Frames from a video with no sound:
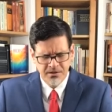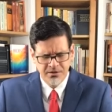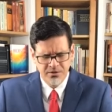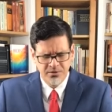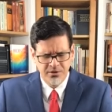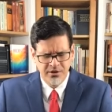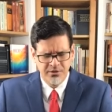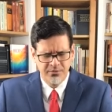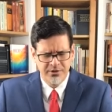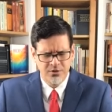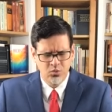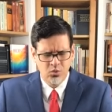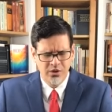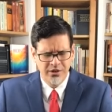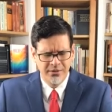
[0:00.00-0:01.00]
to give us
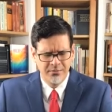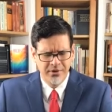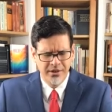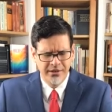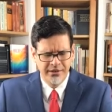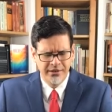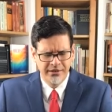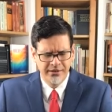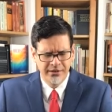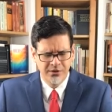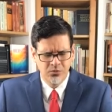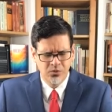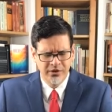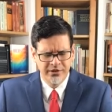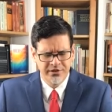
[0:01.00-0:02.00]
one mind
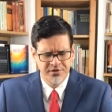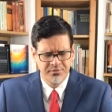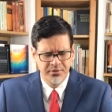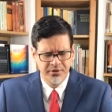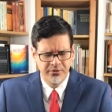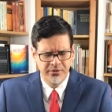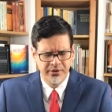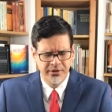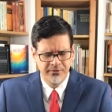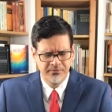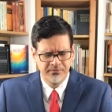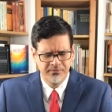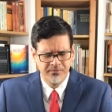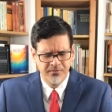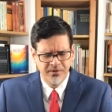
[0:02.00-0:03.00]
and one spirit,
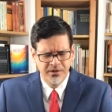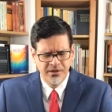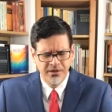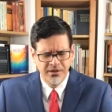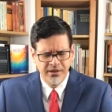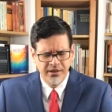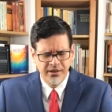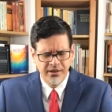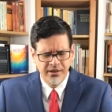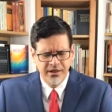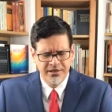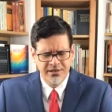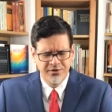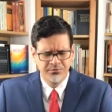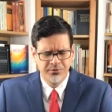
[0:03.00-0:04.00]

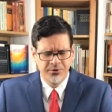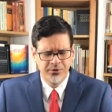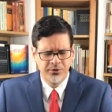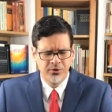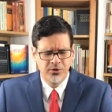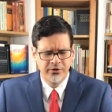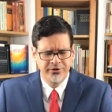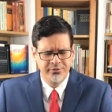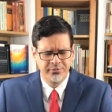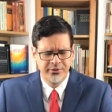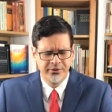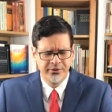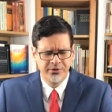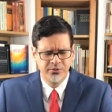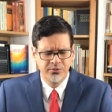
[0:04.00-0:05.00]
asking for your Holy
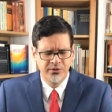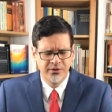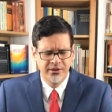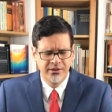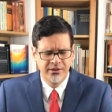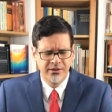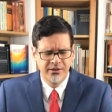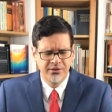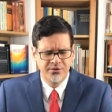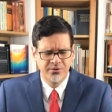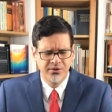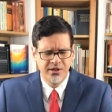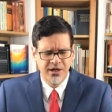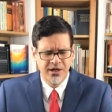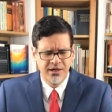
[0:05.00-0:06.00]
Spirit to lead and to
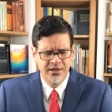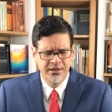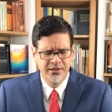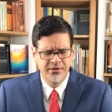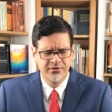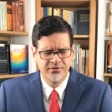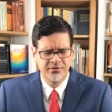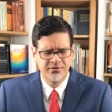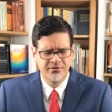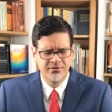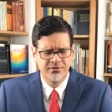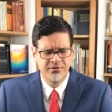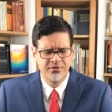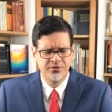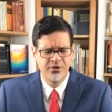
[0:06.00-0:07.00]
guide,
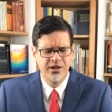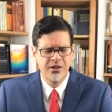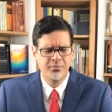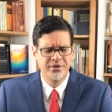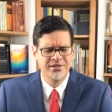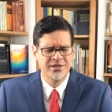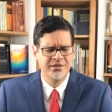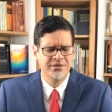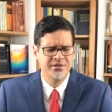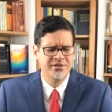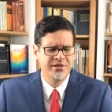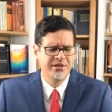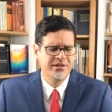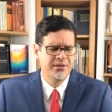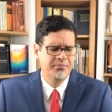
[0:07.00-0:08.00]
to help us
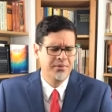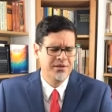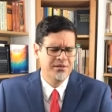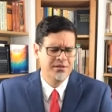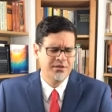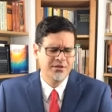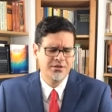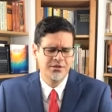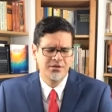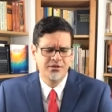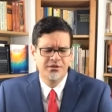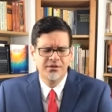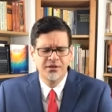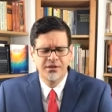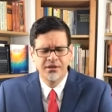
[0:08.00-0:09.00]
understand the message
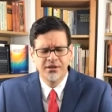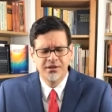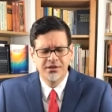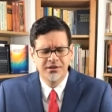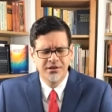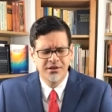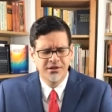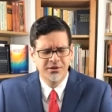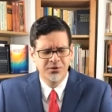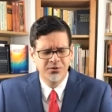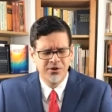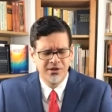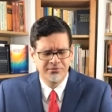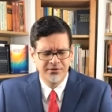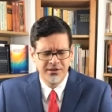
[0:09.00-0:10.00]
that you
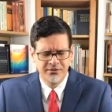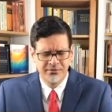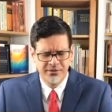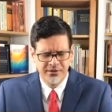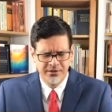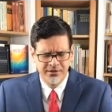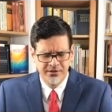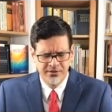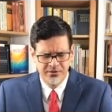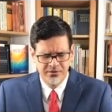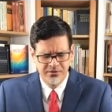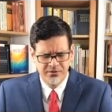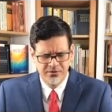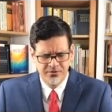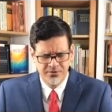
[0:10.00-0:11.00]
have given
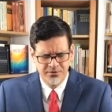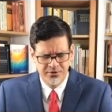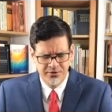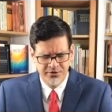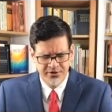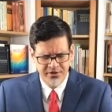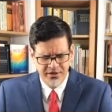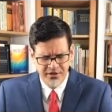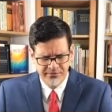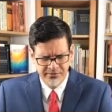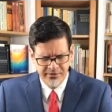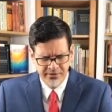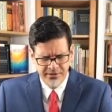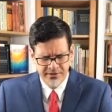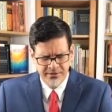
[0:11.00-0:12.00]
to your servant.